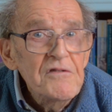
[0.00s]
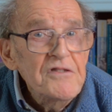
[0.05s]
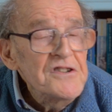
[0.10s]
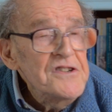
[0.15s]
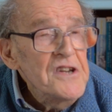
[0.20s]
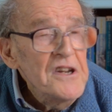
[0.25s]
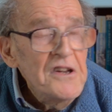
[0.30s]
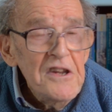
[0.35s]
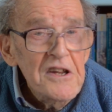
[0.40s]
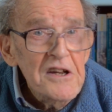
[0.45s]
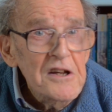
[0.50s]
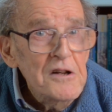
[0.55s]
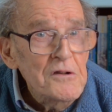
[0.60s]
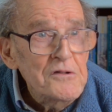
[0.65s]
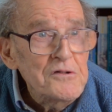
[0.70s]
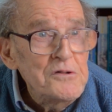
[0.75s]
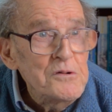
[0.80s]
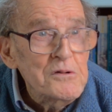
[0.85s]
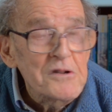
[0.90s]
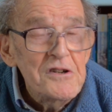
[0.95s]
there's anything else
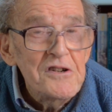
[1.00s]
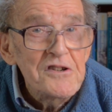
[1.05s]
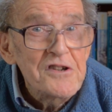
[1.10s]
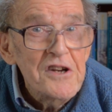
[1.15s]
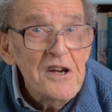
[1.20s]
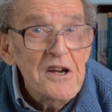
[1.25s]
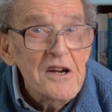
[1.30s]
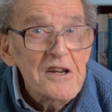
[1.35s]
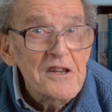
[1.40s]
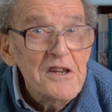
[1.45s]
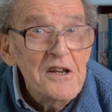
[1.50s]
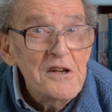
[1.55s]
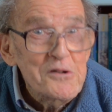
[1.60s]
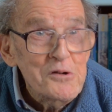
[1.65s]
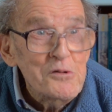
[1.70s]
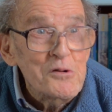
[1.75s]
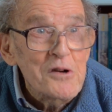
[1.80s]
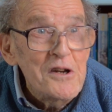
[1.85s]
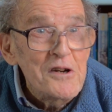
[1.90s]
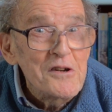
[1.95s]
you can take, they
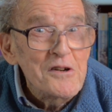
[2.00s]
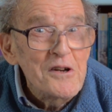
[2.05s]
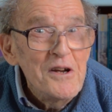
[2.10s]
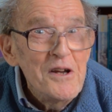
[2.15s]
took it.